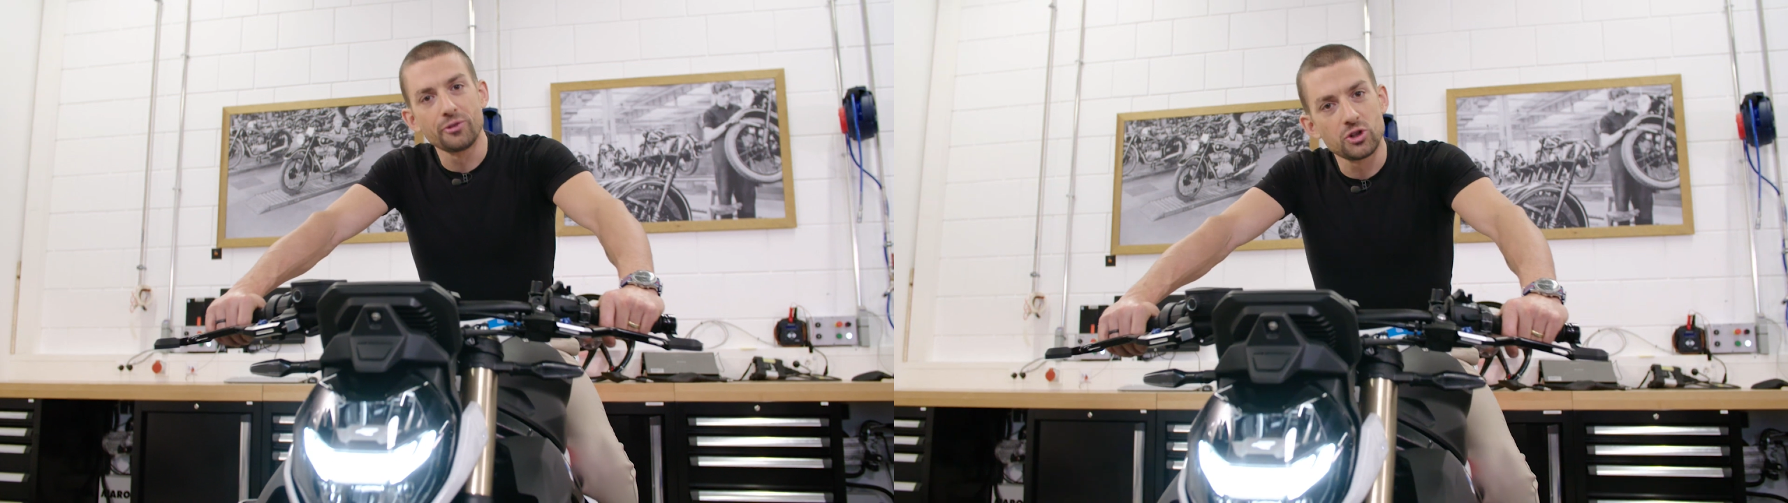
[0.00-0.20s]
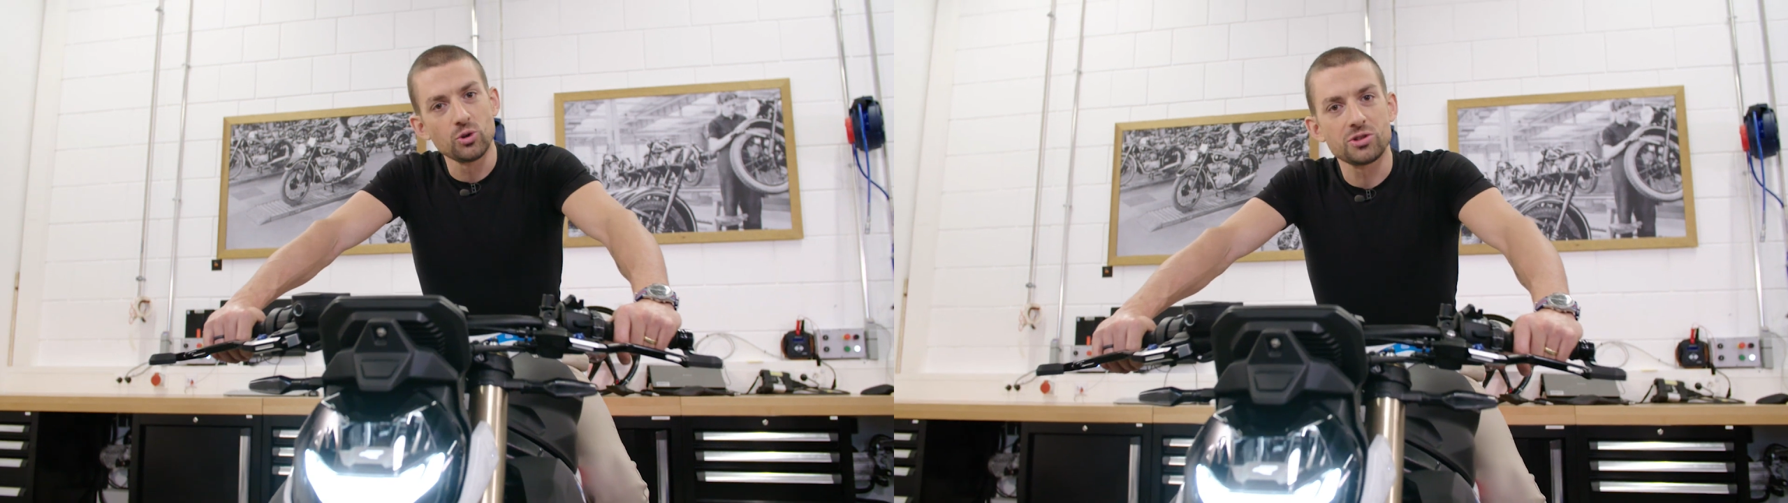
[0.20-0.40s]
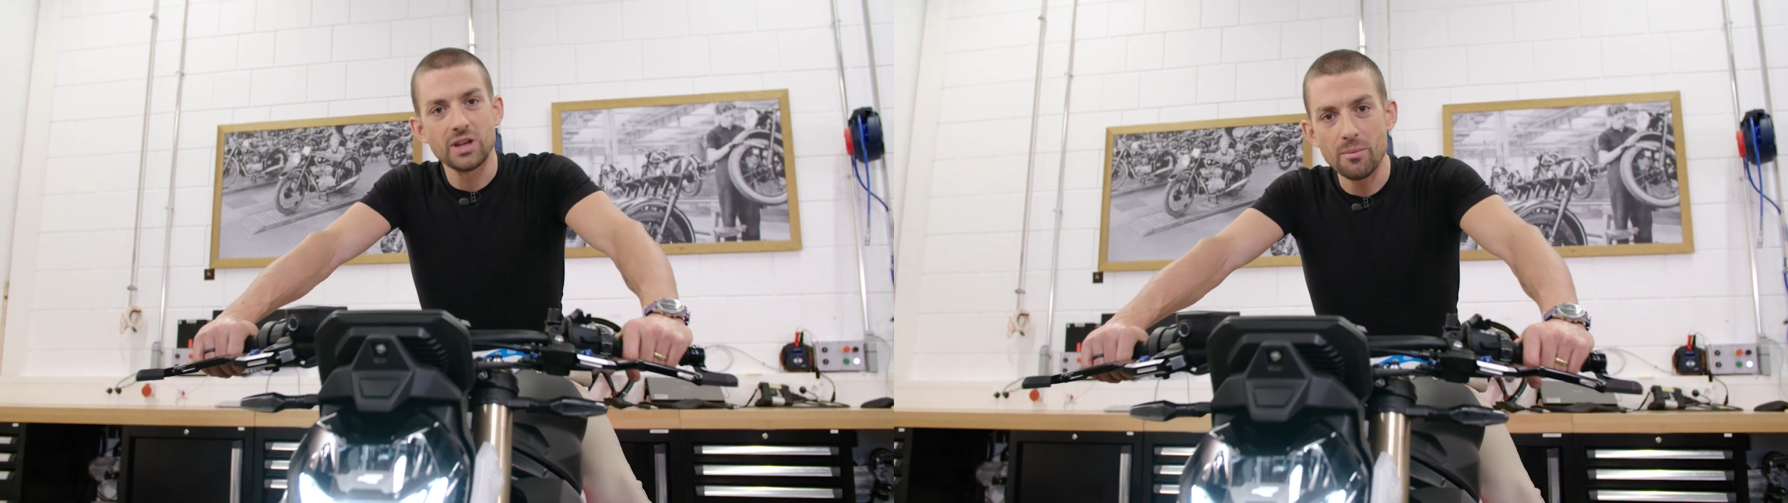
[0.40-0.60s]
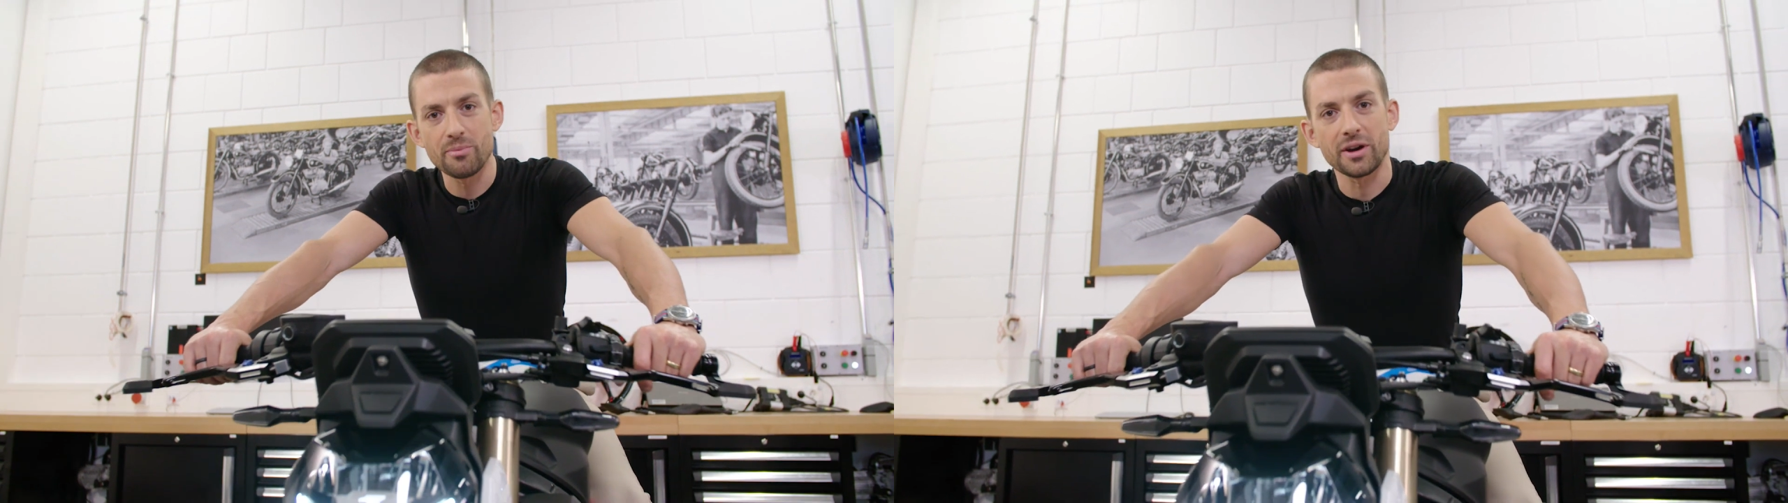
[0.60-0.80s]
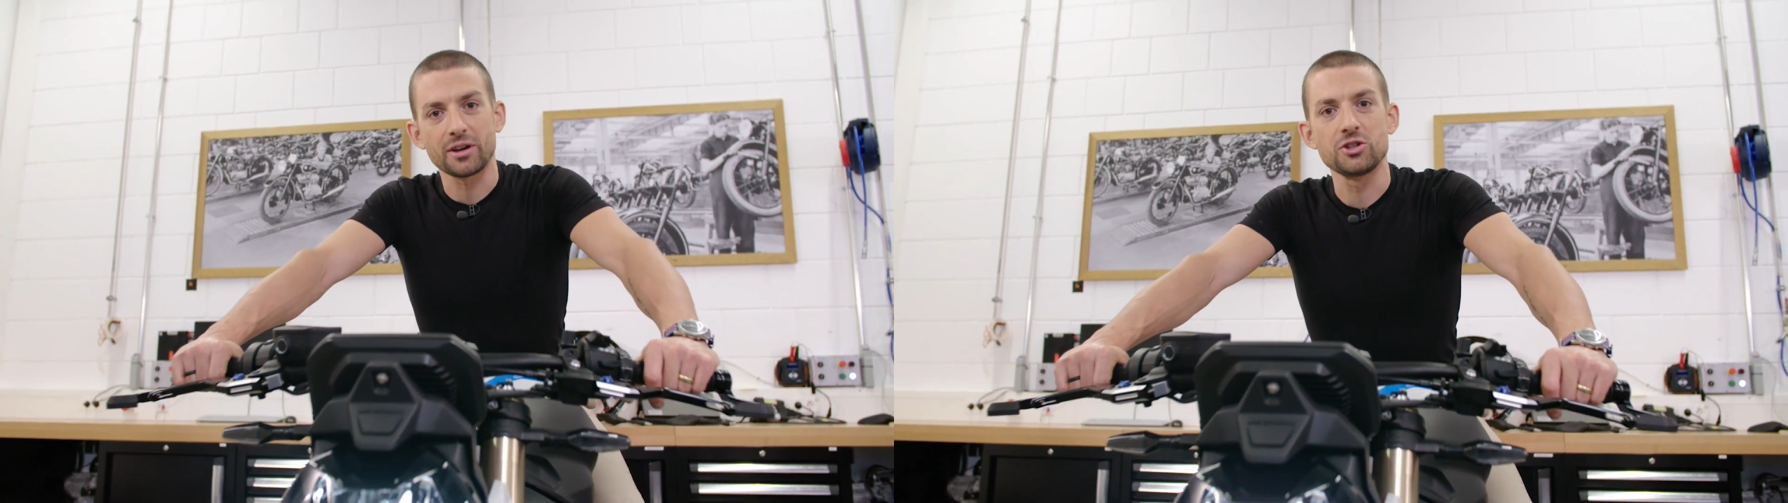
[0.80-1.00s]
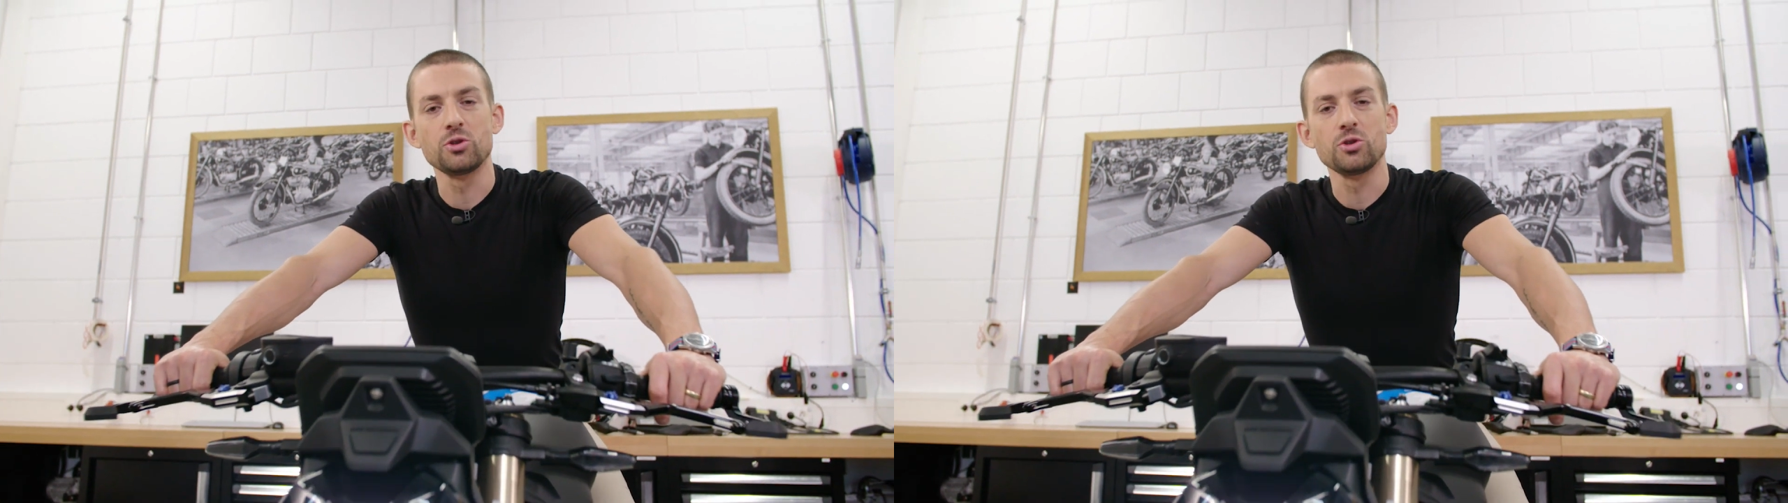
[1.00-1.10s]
you choose the M package,